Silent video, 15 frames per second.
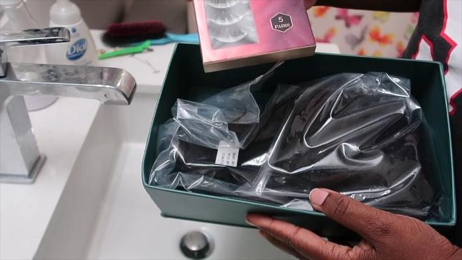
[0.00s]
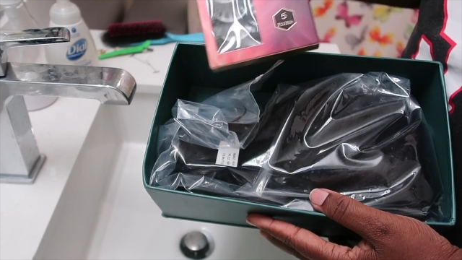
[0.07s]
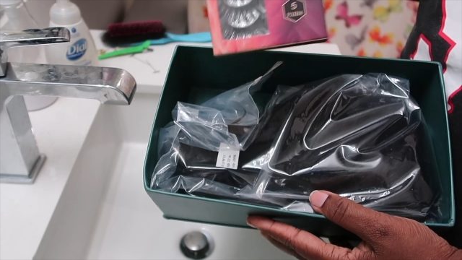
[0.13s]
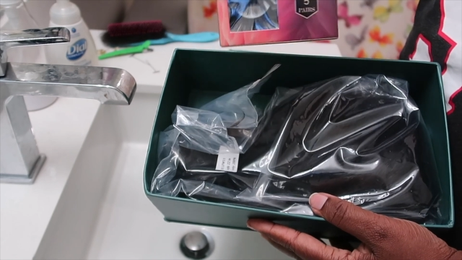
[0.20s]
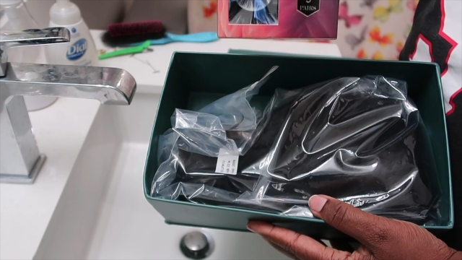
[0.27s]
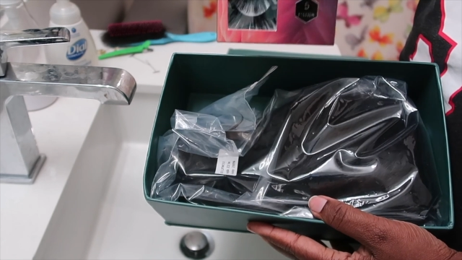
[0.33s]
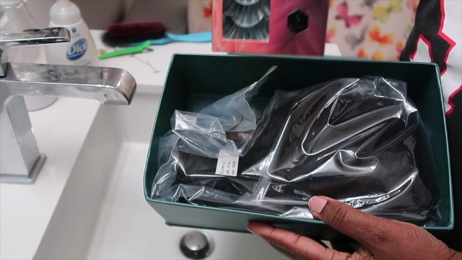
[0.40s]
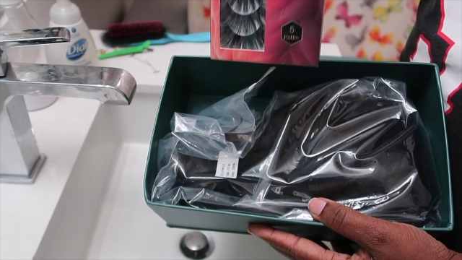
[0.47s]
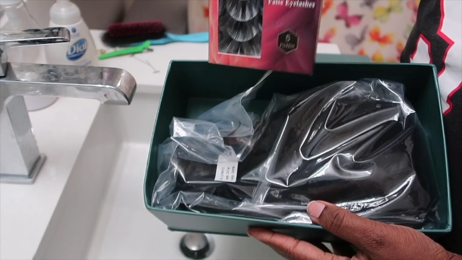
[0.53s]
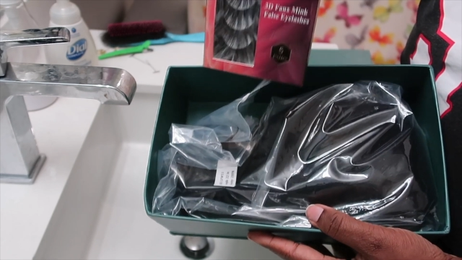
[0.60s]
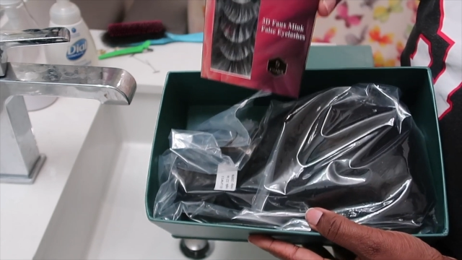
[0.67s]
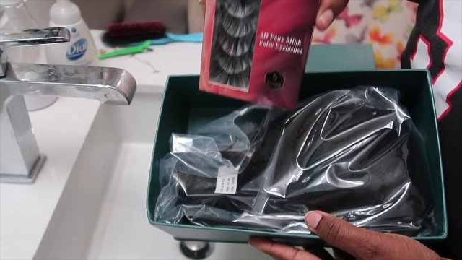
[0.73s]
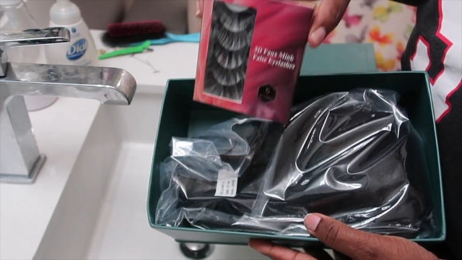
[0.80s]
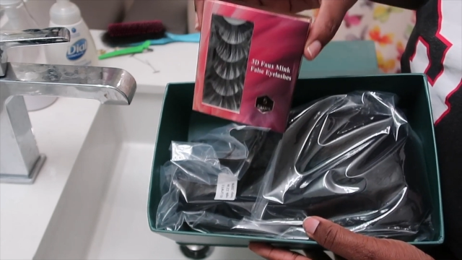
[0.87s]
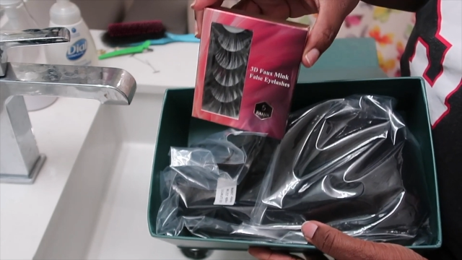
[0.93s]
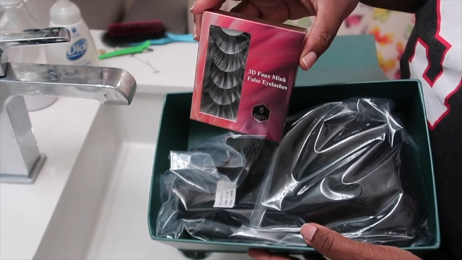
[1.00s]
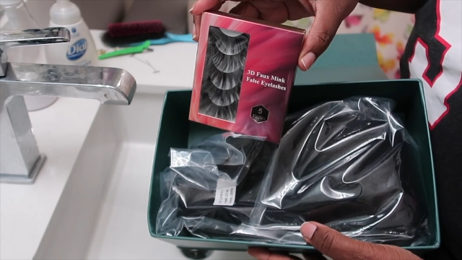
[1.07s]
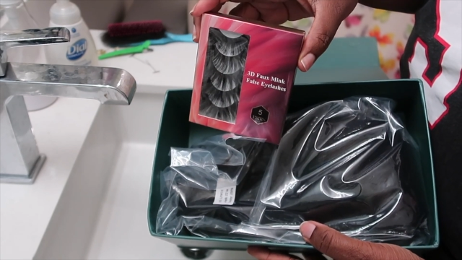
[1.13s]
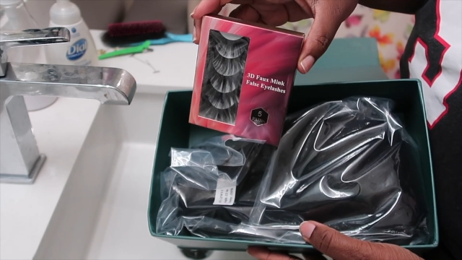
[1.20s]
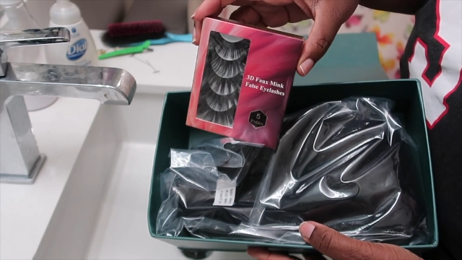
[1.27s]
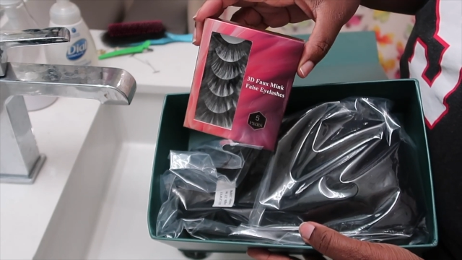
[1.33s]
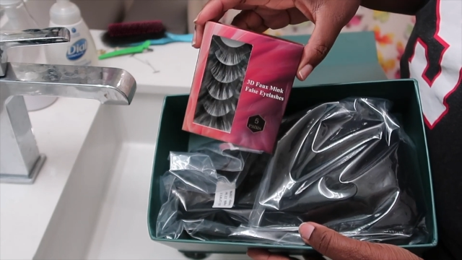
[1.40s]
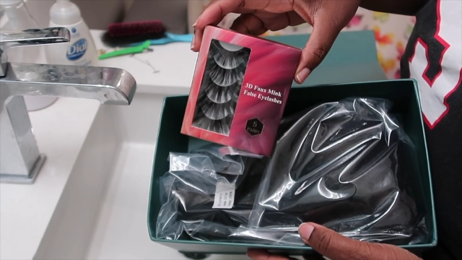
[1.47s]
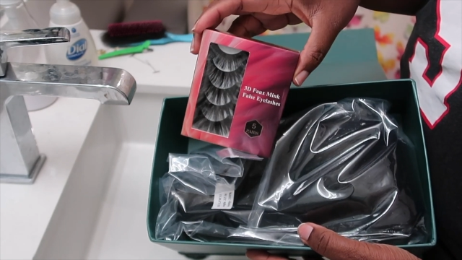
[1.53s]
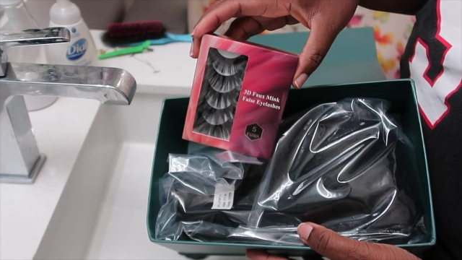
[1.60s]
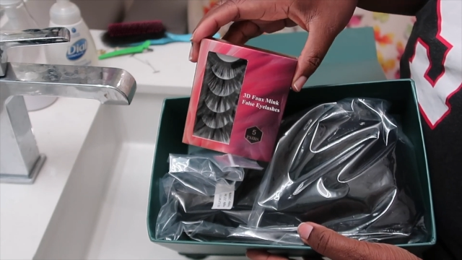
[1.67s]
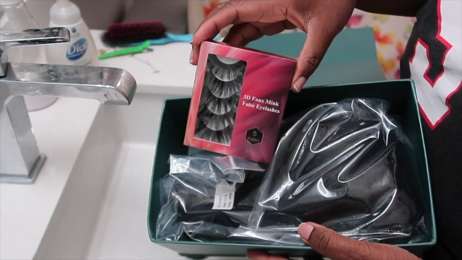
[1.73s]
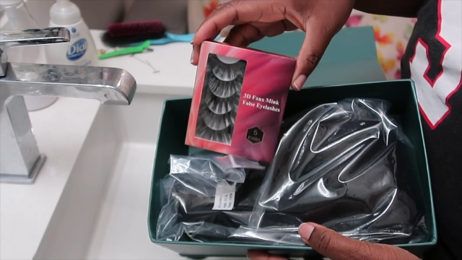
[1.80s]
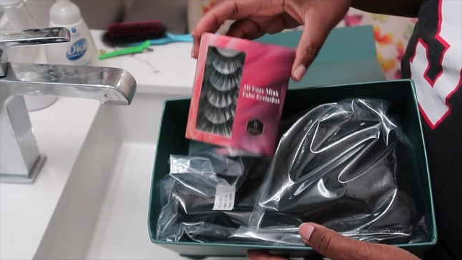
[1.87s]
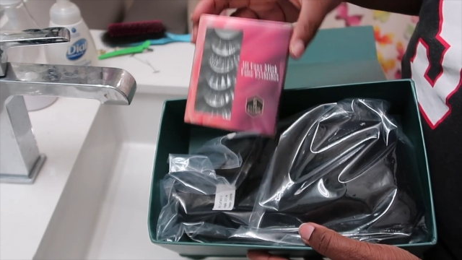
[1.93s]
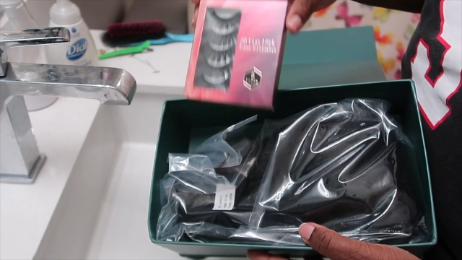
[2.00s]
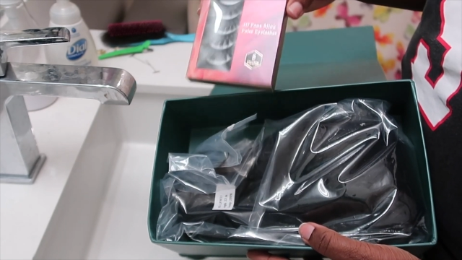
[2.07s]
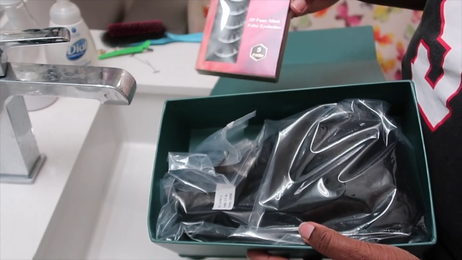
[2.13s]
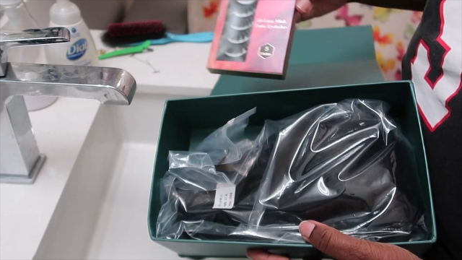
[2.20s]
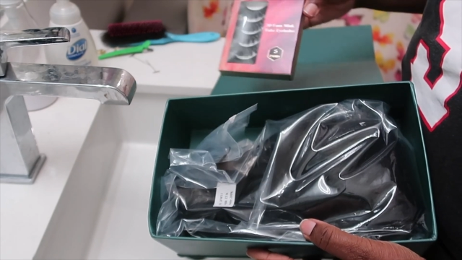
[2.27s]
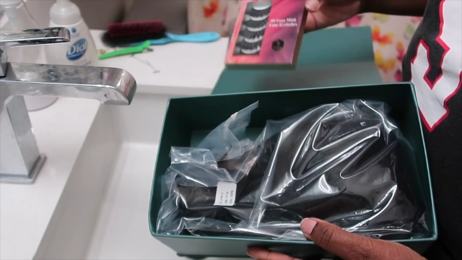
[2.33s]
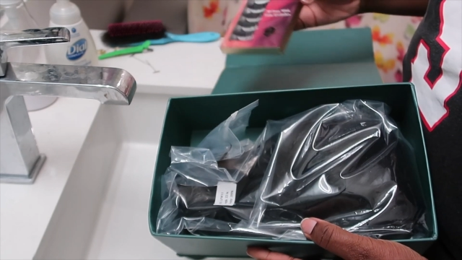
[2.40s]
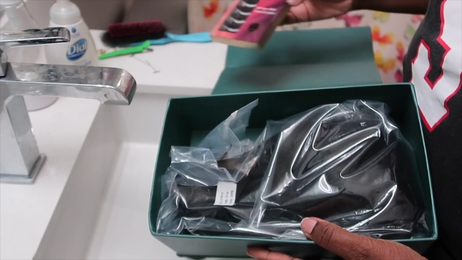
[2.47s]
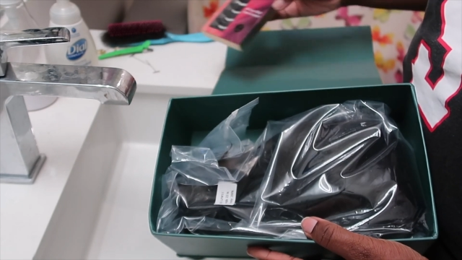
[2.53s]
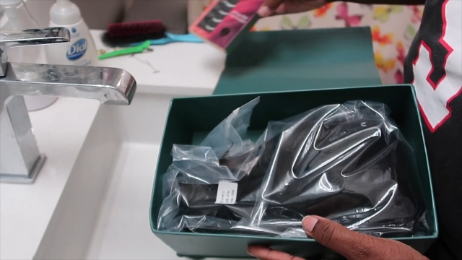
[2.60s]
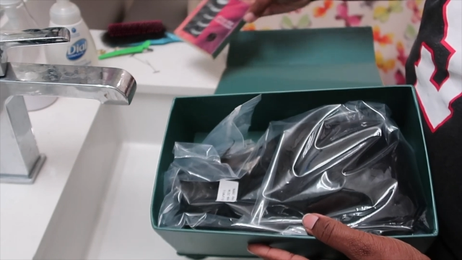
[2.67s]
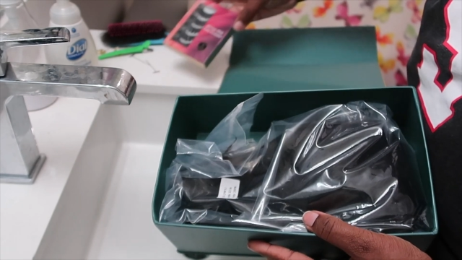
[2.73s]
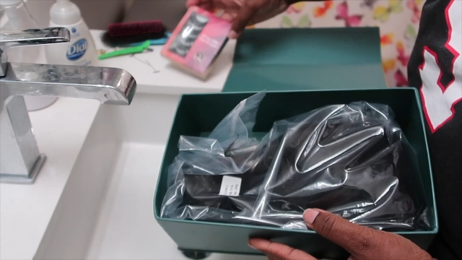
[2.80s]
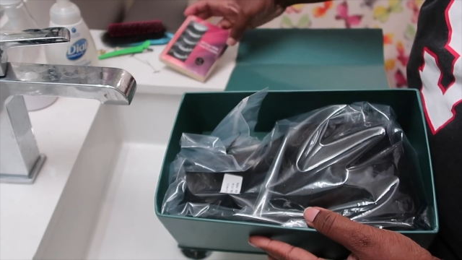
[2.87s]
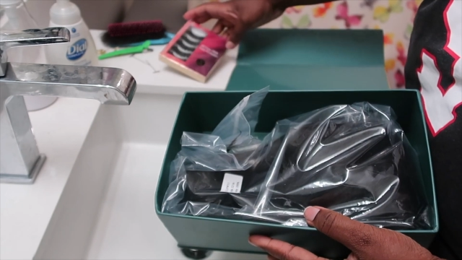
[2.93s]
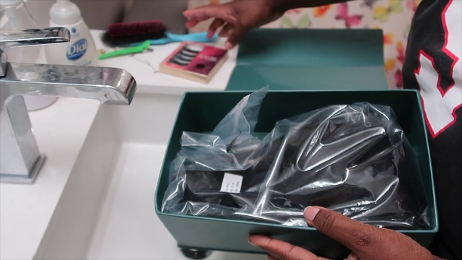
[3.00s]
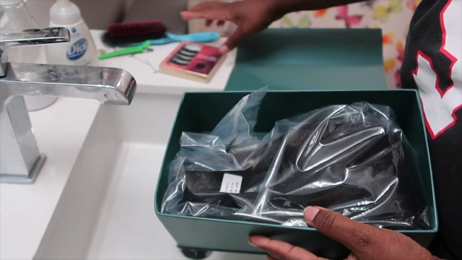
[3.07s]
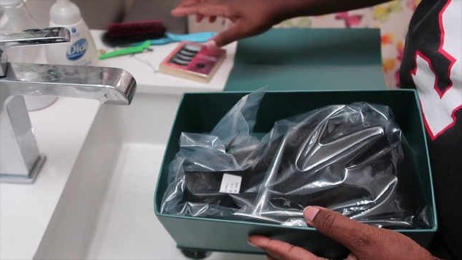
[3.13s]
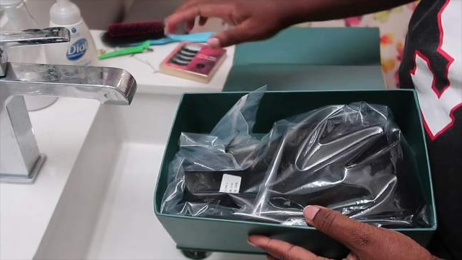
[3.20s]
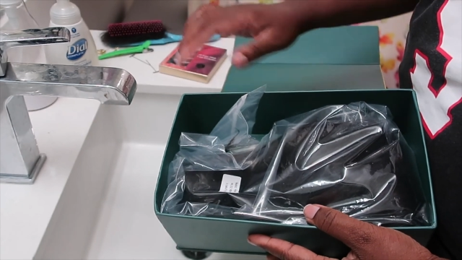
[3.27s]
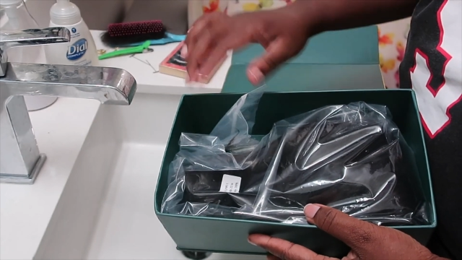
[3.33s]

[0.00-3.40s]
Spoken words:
No face is visible, so there are no lips to read.